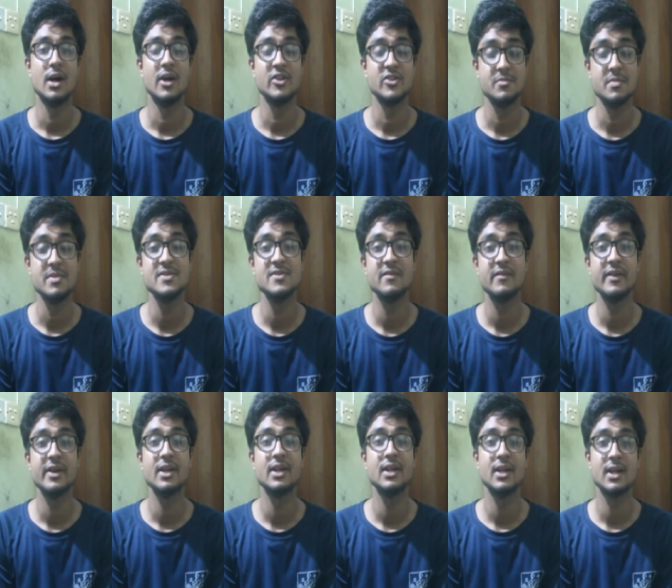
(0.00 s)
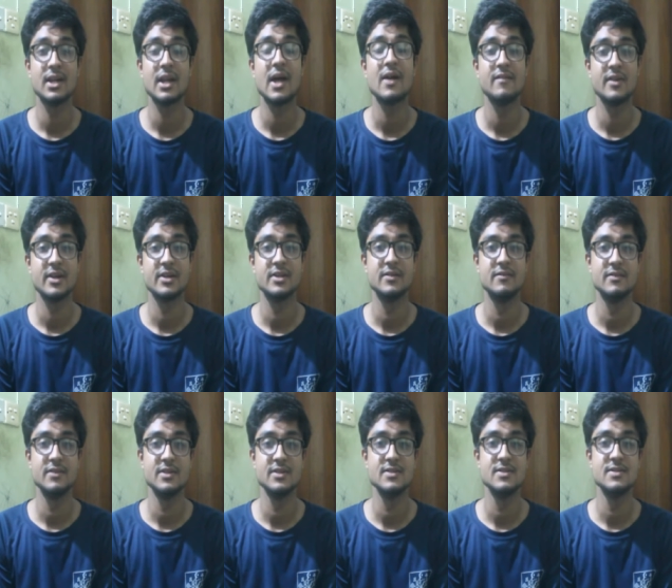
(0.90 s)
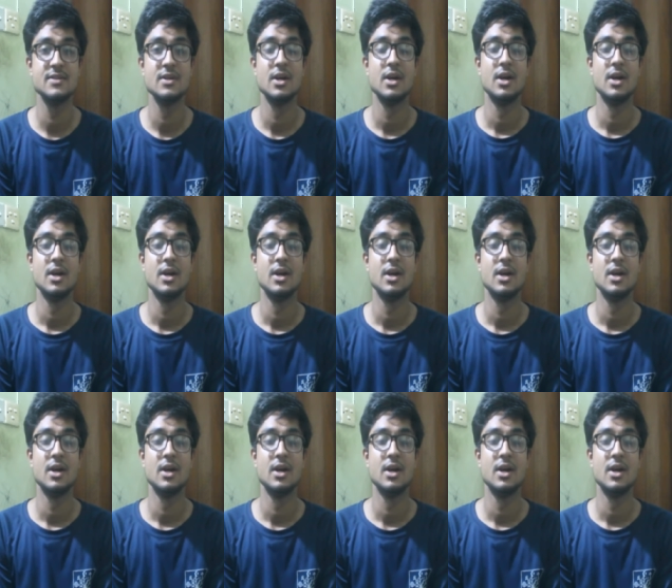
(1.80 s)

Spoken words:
specifically club activities.